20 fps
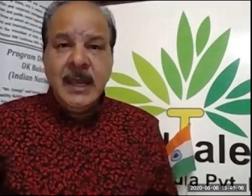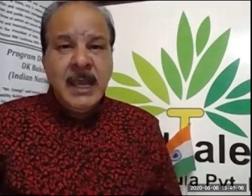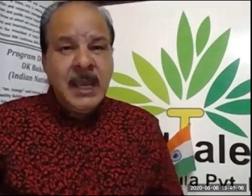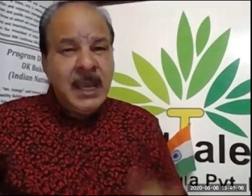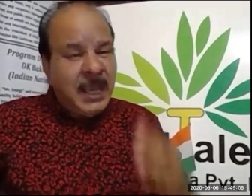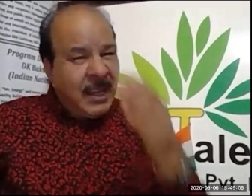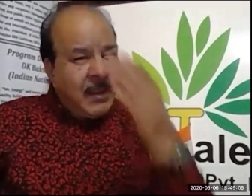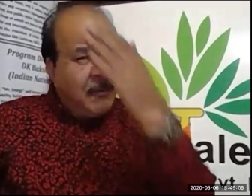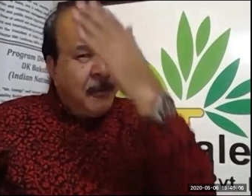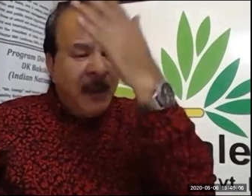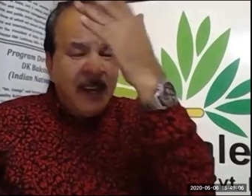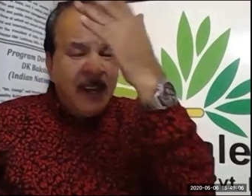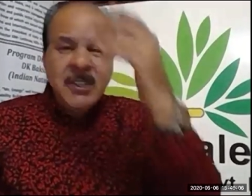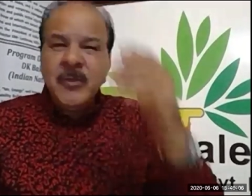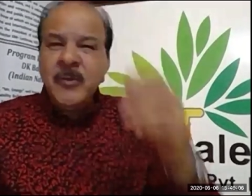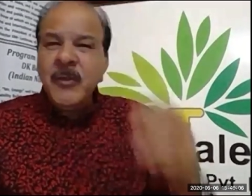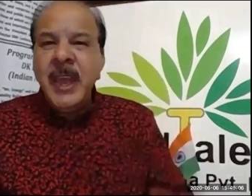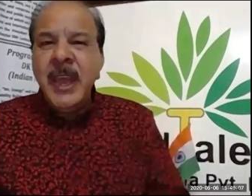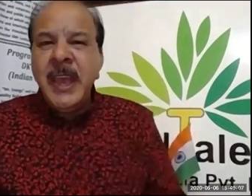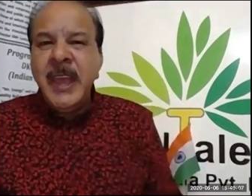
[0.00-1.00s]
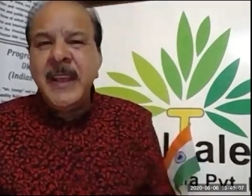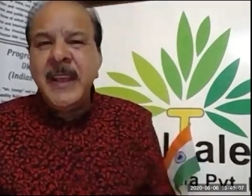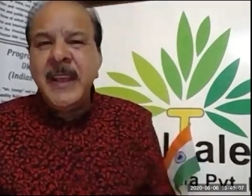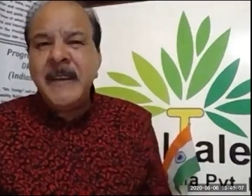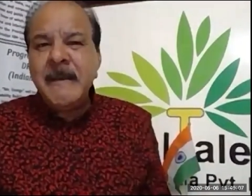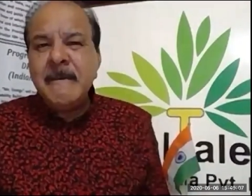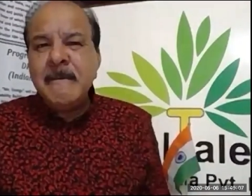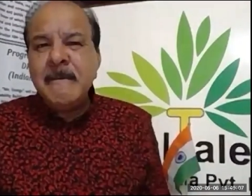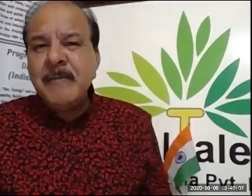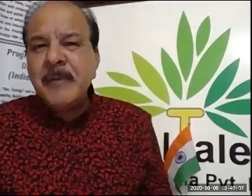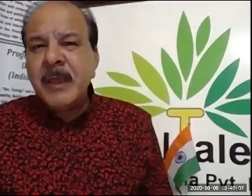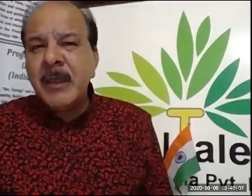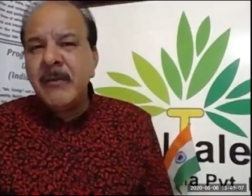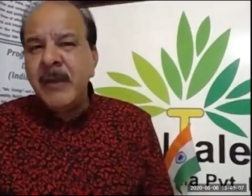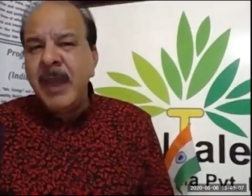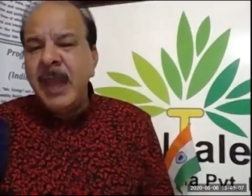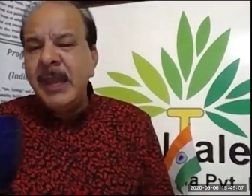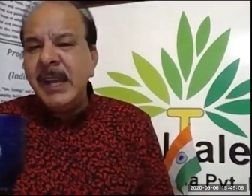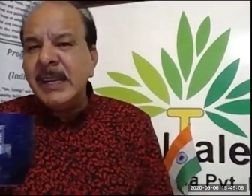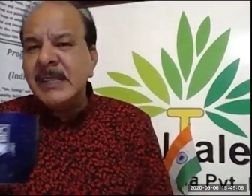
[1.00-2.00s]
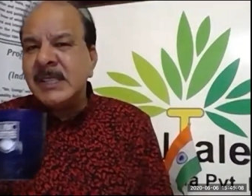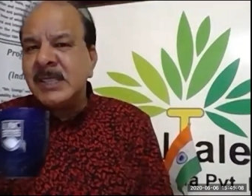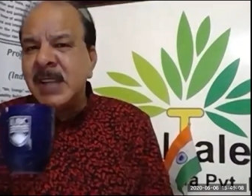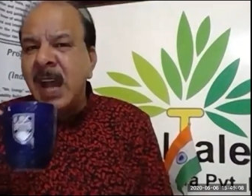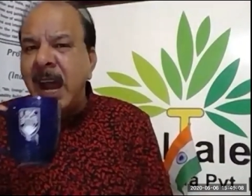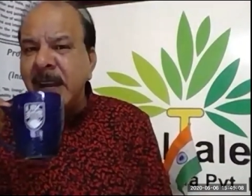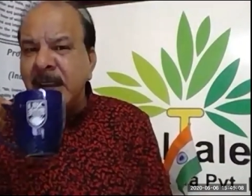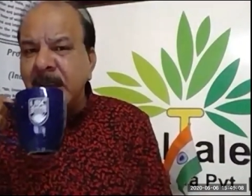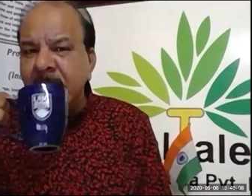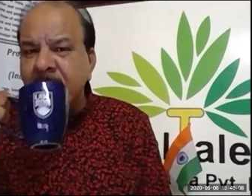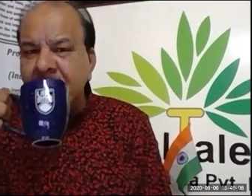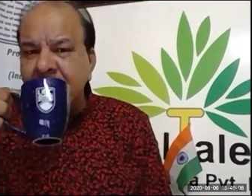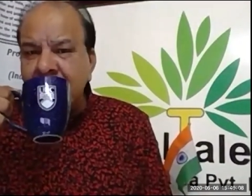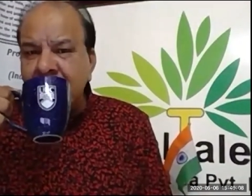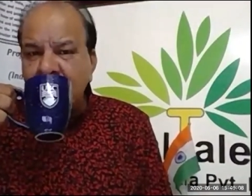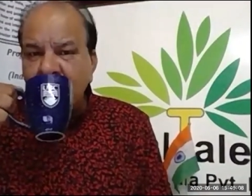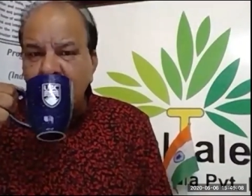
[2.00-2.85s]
In first week, when it started,